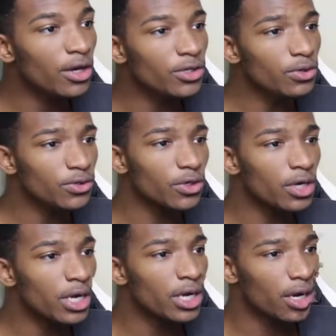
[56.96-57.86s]
a user
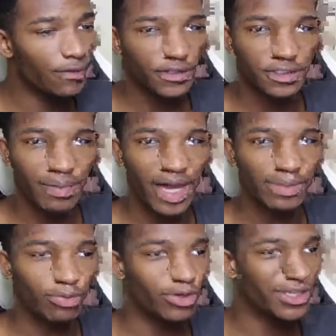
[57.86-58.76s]
of the
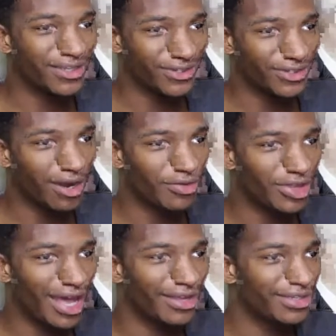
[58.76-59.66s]
Smash Boards has discovered
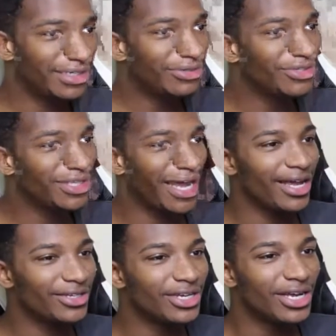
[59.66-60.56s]
that additional
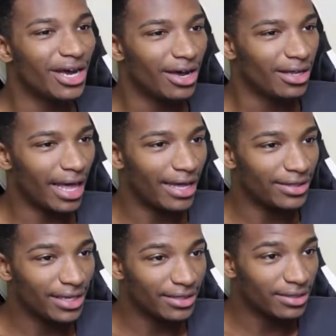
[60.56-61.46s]
stage that
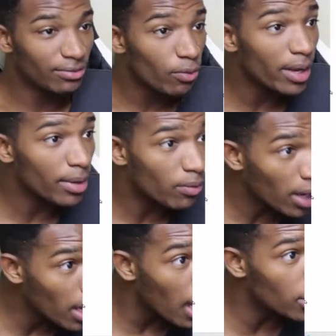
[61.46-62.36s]
the Wait a minute,
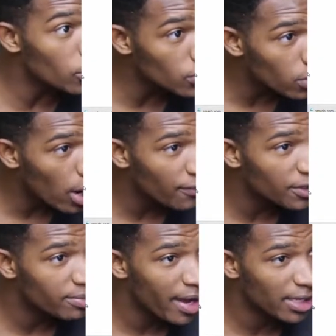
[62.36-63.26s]
what? A user of the
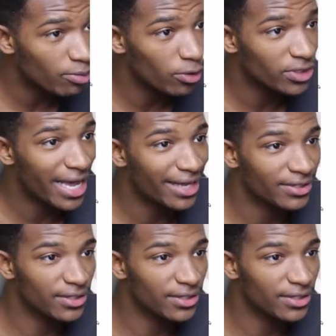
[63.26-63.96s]
Smashboards has